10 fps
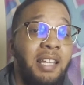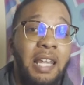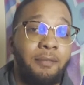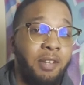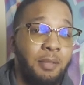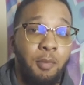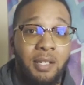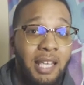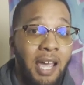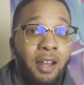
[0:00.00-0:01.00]
guys, I live in a small
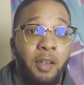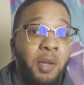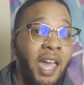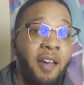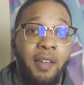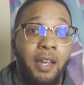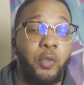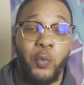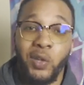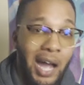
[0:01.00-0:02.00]
town and we have like
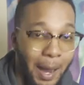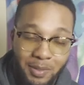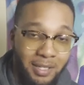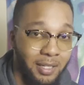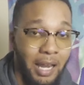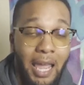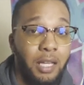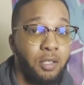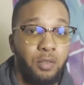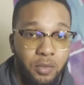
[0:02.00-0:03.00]
three options that I
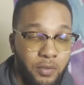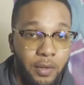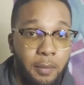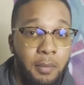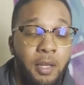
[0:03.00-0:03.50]
can choose from.